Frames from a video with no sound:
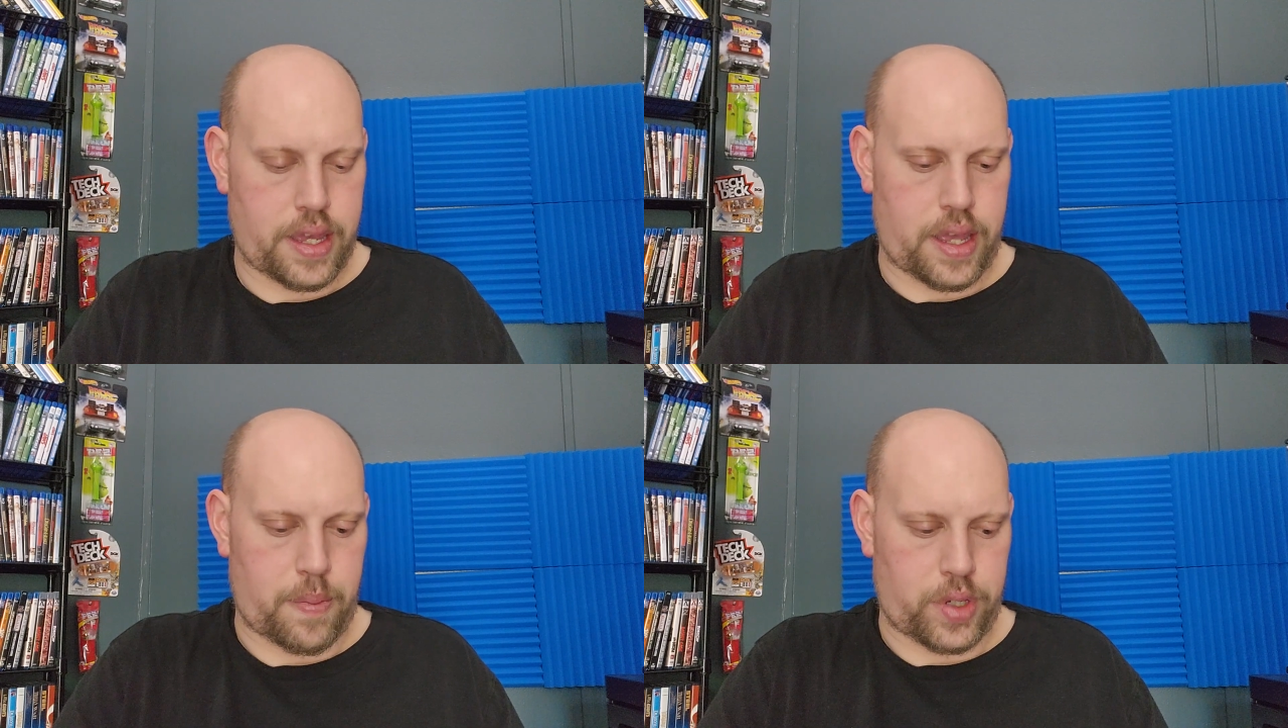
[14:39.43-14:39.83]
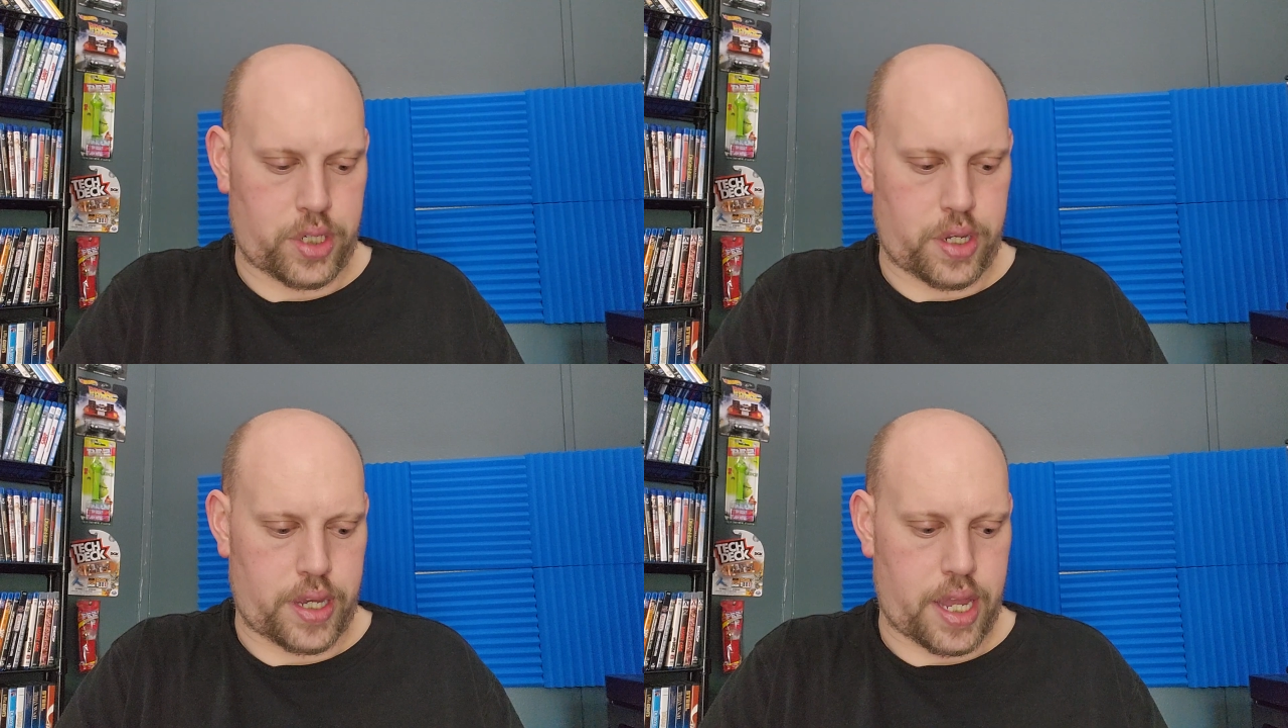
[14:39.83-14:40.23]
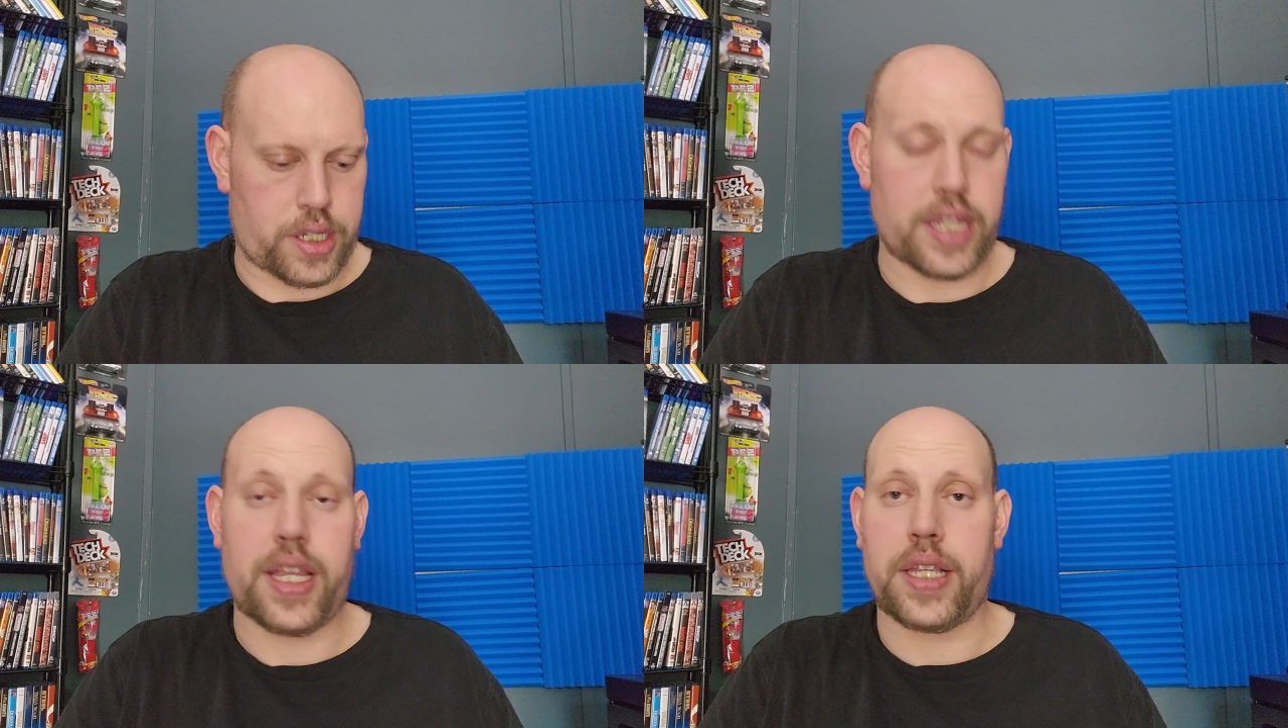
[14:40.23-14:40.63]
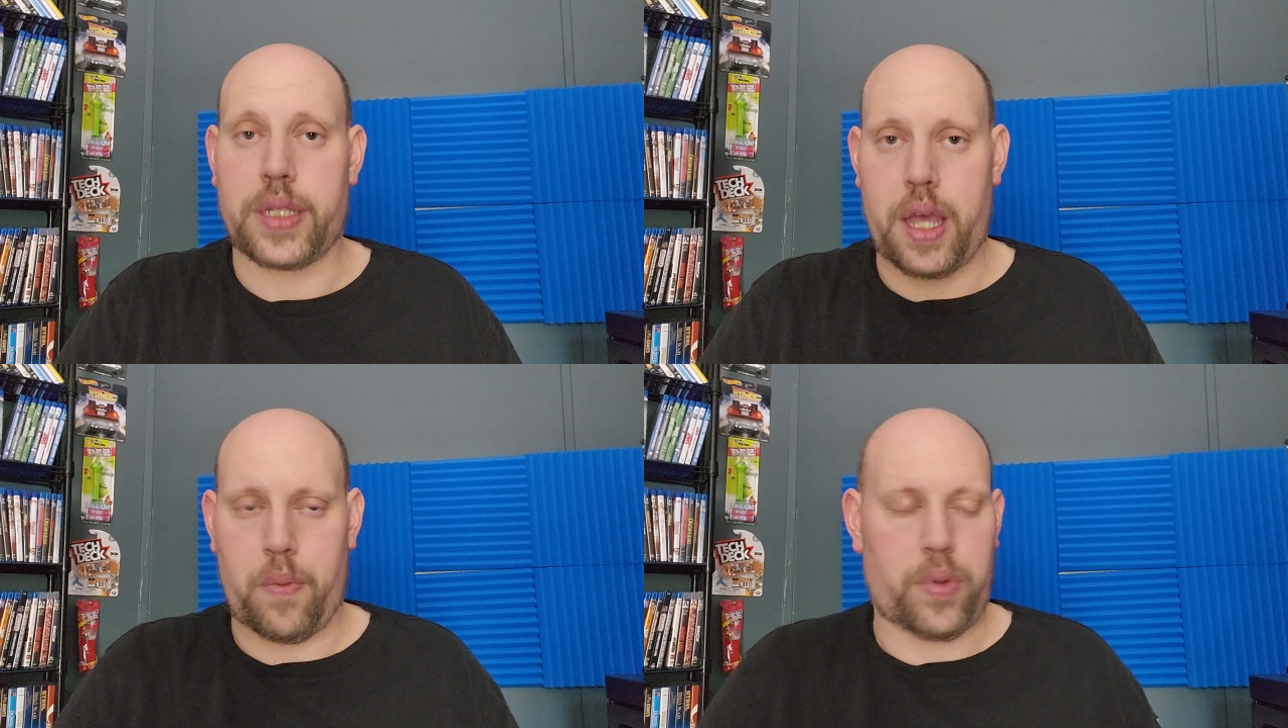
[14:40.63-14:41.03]
I'm going to show you guys. It does
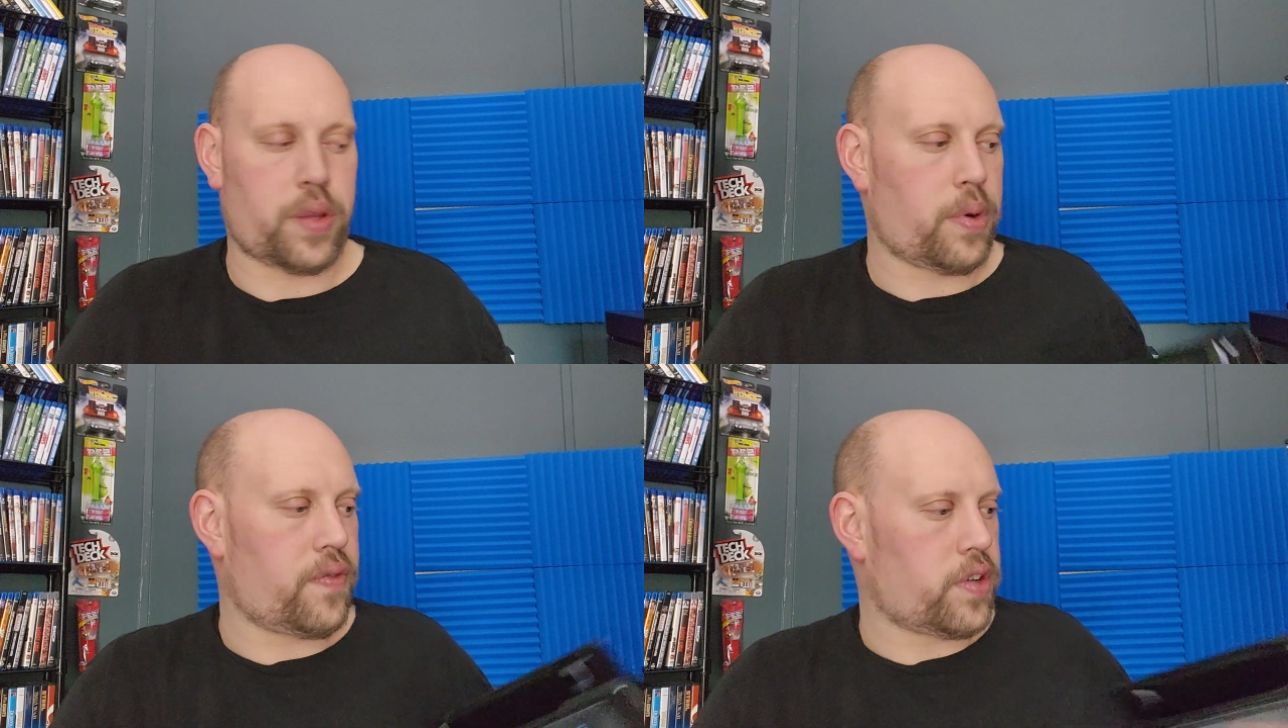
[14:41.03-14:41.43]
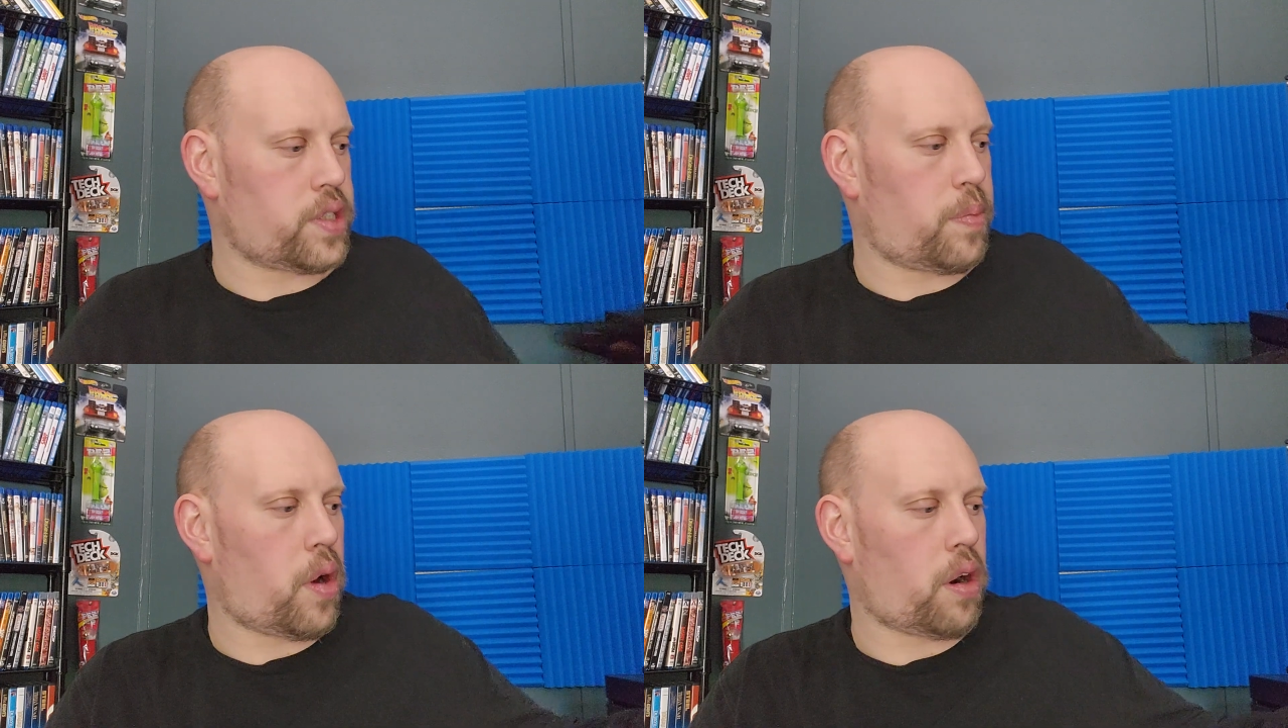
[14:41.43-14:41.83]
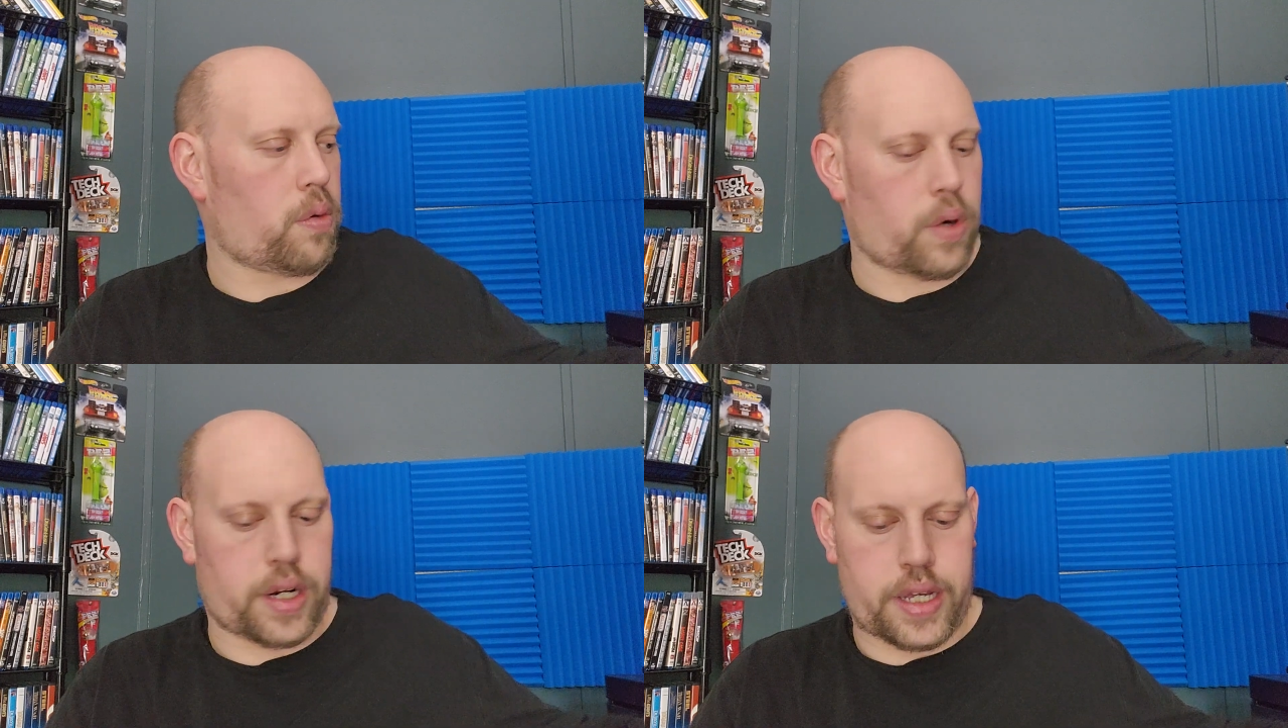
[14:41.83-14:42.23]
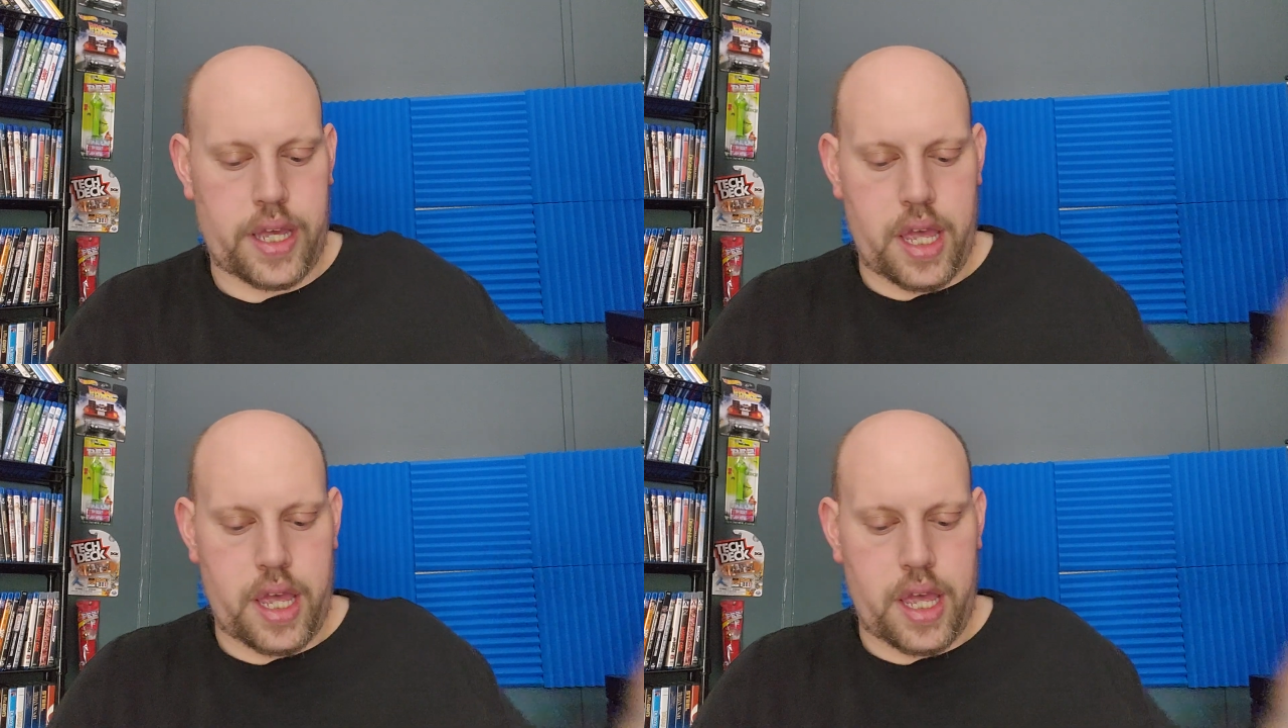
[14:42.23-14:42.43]
come with the reversible artwork.